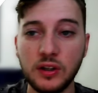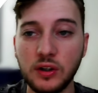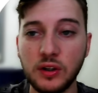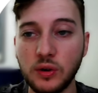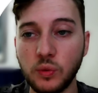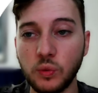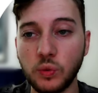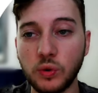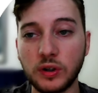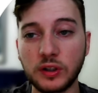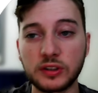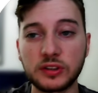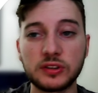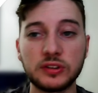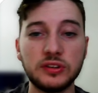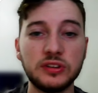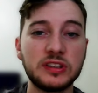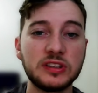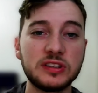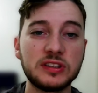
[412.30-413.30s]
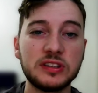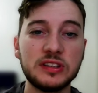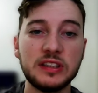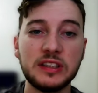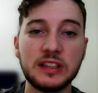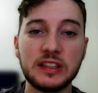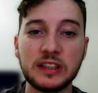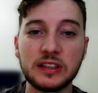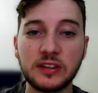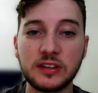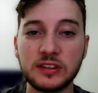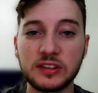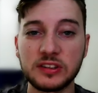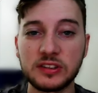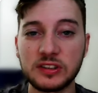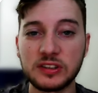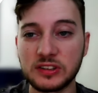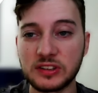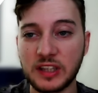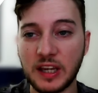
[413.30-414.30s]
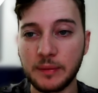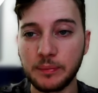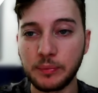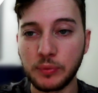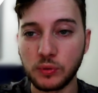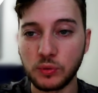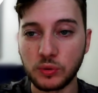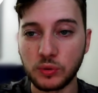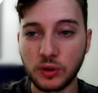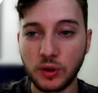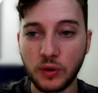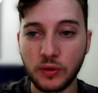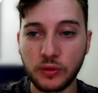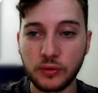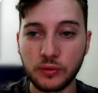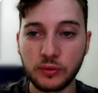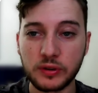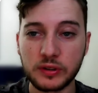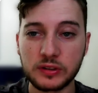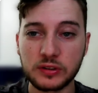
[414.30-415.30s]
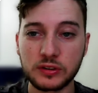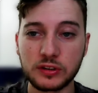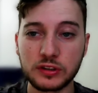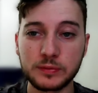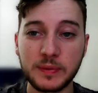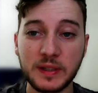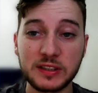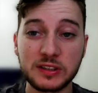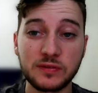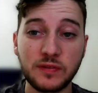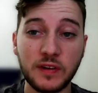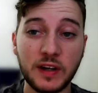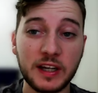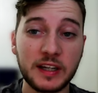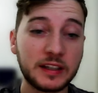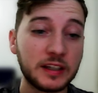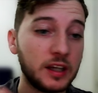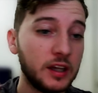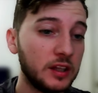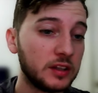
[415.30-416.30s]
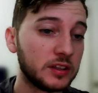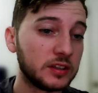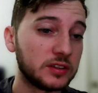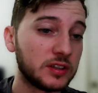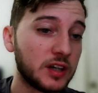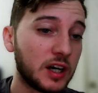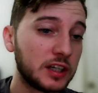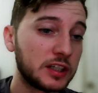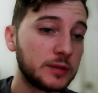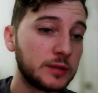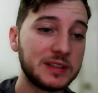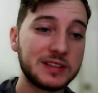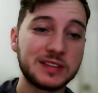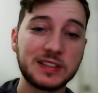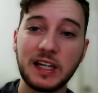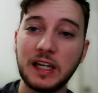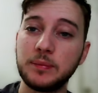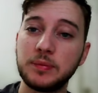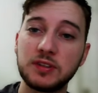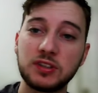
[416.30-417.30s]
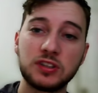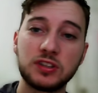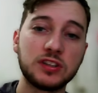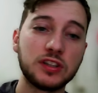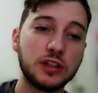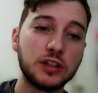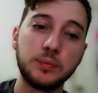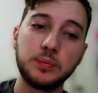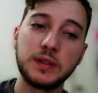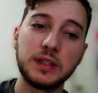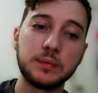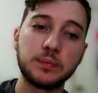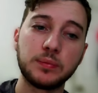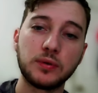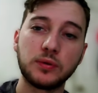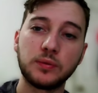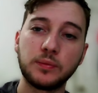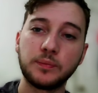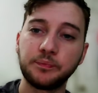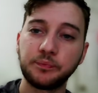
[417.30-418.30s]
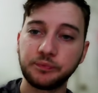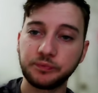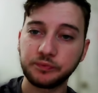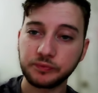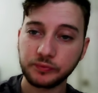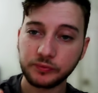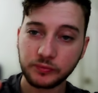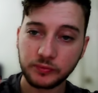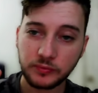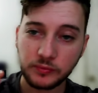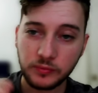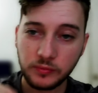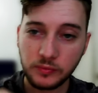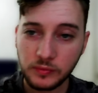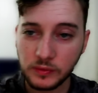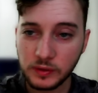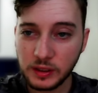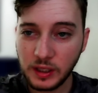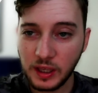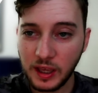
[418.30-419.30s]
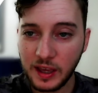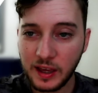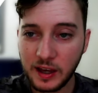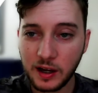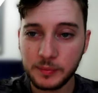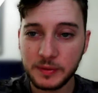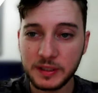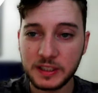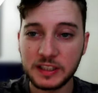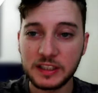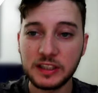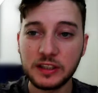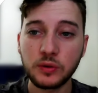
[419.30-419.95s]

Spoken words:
work. So you can see here in this example, we'll go through it. They're specifying the document type is still people, and here